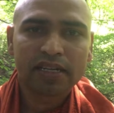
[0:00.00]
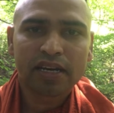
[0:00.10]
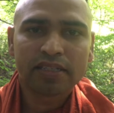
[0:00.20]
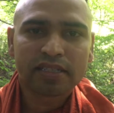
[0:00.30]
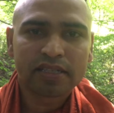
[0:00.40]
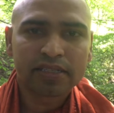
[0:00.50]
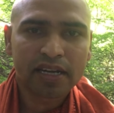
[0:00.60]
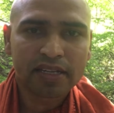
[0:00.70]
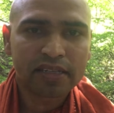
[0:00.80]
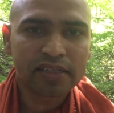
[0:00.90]
na
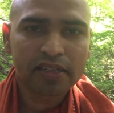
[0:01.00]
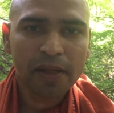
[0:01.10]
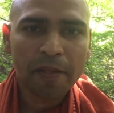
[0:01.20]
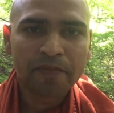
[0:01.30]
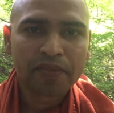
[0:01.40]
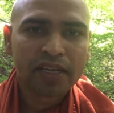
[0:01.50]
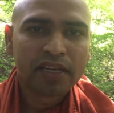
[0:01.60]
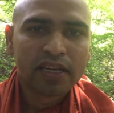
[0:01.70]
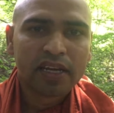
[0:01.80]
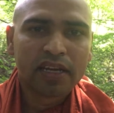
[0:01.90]
sanyayatana,
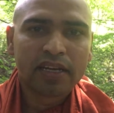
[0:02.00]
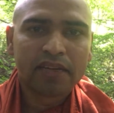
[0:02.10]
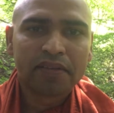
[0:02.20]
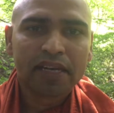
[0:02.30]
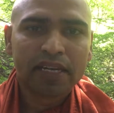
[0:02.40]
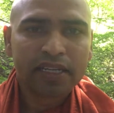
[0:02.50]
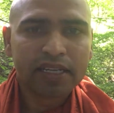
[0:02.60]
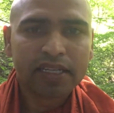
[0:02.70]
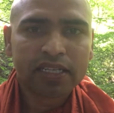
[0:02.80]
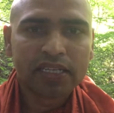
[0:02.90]
where
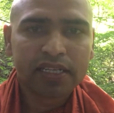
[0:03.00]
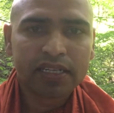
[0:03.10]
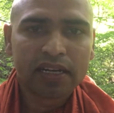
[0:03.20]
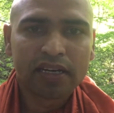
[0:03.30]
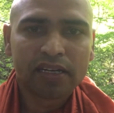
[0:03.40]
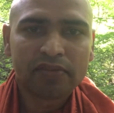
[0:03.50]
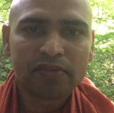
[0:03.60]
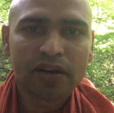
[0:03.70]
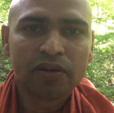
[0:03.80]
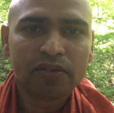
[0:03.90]
he
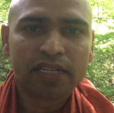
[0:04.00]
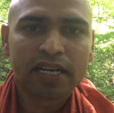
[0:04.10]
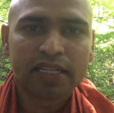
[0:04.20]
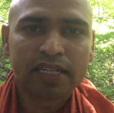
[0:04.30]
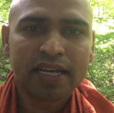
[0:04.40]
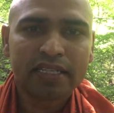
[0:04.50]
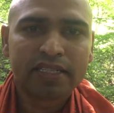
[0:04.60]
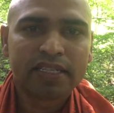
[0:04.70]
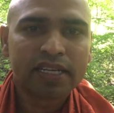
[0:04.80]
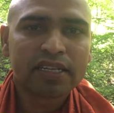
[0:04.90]
found that
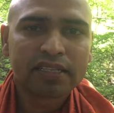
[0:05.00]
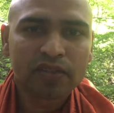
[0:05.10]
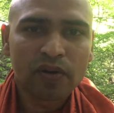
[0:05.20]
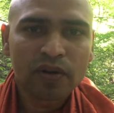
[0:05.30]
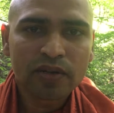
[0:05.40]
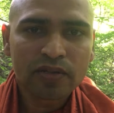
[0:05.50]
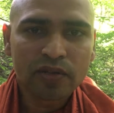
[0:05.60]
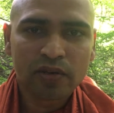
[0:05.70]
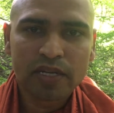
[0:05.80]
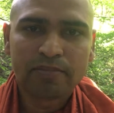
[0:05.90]
state is
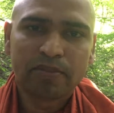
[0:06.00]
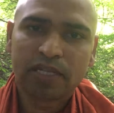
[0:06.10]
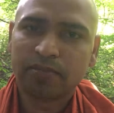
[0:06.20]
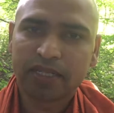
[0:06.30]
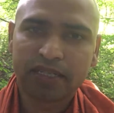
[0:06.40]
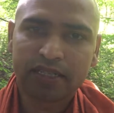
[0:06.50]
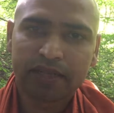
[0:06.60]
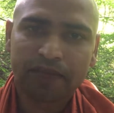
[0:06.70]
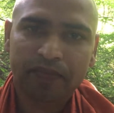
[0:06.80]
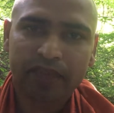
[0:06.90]
also impermanent,
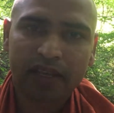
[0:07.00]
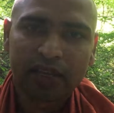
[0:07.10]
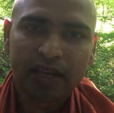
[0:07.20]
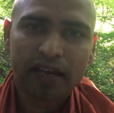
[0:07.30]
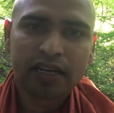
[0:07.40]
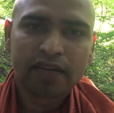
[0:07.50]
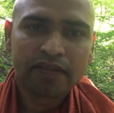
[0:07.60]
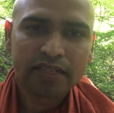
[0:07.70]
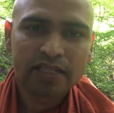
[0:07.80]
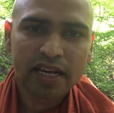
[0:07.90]
and
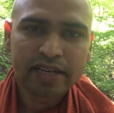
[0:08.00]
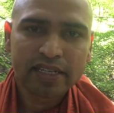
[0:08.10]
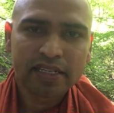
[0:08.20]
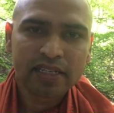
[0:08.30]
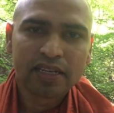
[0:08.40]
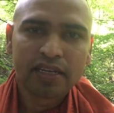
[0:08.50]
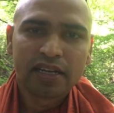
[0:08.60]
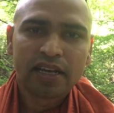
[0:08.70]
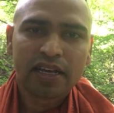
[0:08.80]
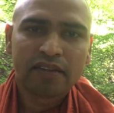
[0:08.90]
every sign,
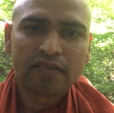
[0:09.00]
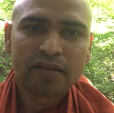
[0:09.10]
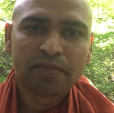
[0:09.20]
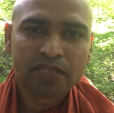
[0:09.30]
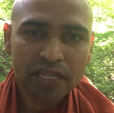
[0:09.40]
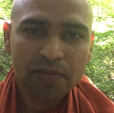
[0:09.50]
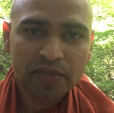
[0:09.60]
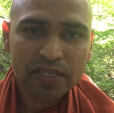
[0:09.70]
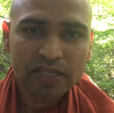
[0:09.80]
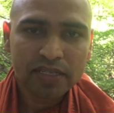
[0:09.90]
every
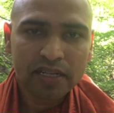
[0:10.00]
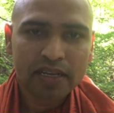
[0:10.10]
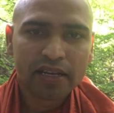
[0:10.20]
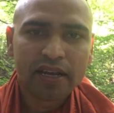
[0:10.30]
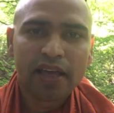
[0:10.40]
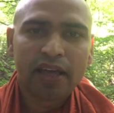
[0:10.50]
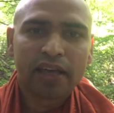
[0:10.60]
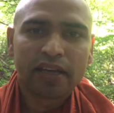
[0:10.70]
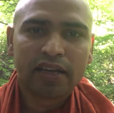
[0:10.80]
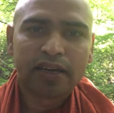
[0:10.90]
perception,
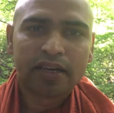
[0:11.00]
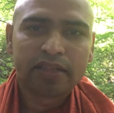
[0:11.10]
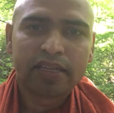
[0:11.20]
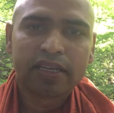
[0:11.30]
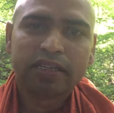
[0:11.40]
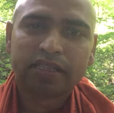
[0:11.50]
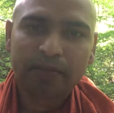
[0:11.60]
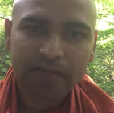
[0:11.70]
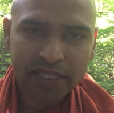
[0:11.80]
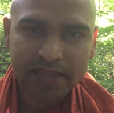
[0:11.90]
they
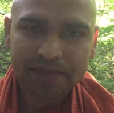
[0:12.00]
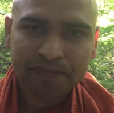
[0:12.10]
disappear.